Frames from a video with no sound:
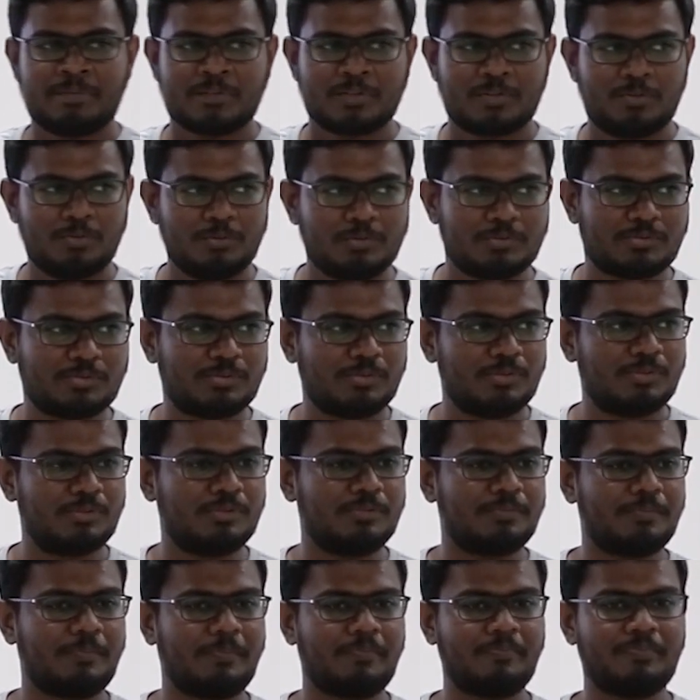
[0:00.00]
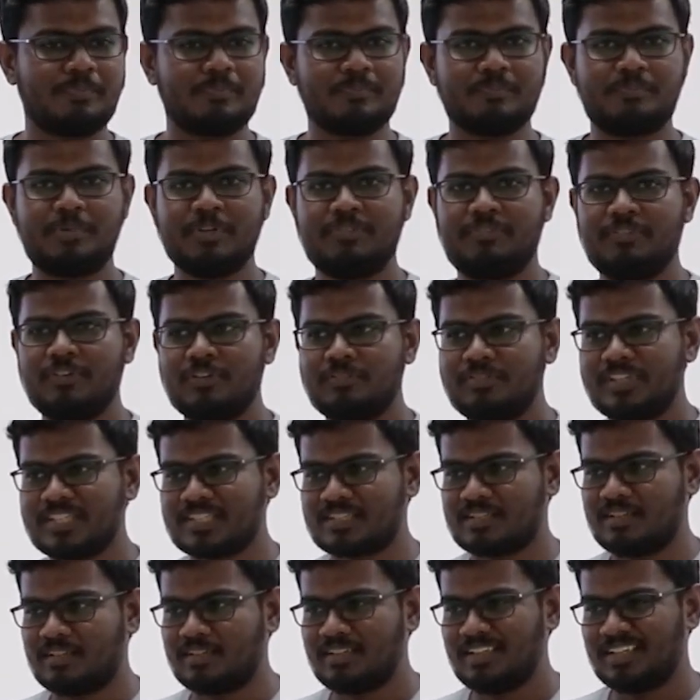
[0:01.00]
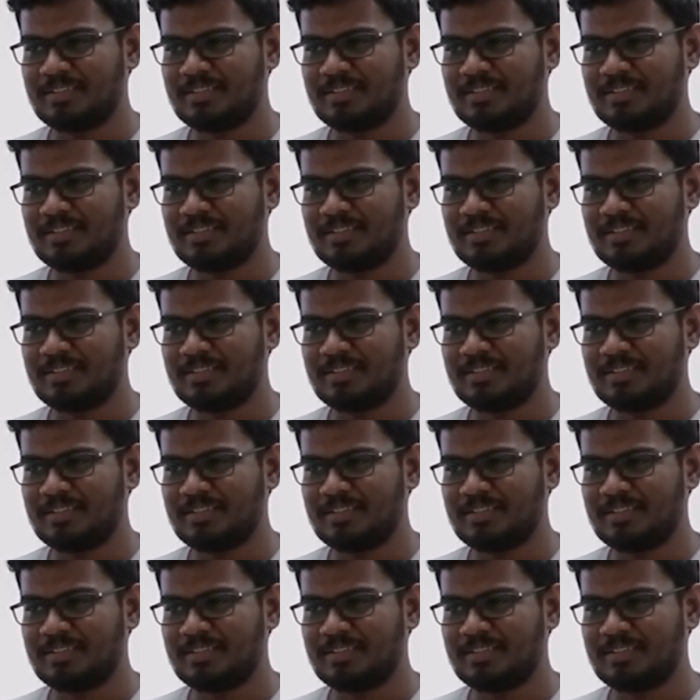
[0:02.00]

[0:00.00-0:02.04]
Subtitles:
Cool. So before we start,